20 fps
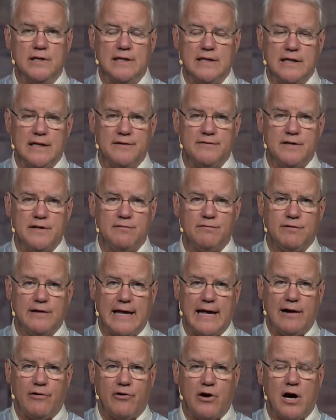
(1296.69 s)
He lived in
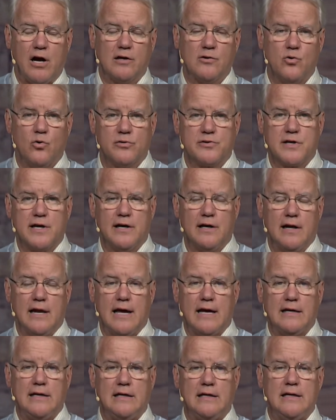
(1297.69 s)
Flat Rock, North
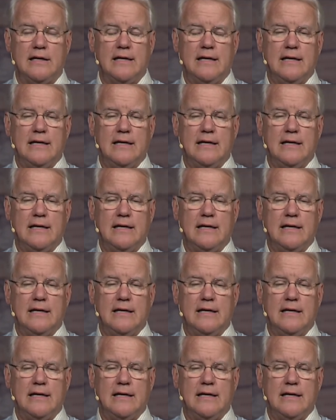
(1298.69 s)
Carolina.